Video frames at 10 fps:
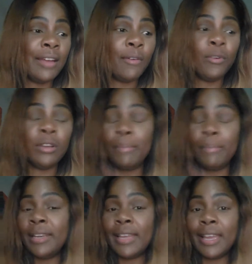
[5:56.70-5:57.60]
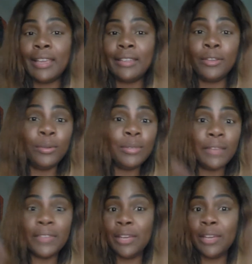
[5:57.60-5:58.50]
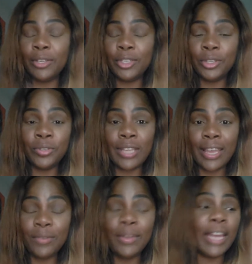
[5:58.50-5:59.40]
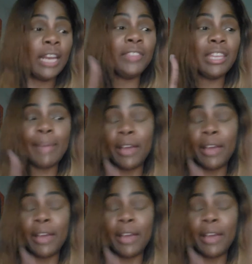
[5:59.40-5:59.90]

on a Monday, you lose everything on a Tuesday, you gain everything back